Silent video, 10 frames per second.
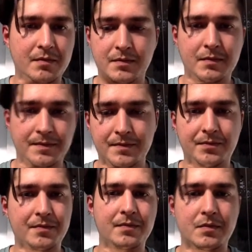
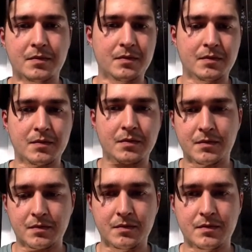
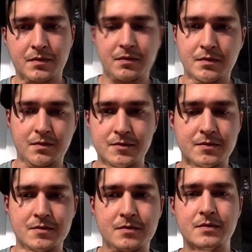
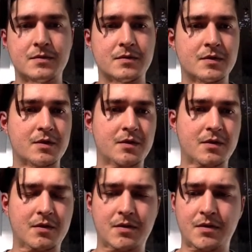
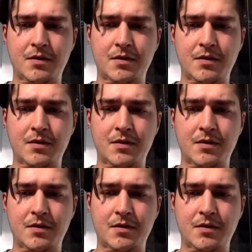Nobody speaks.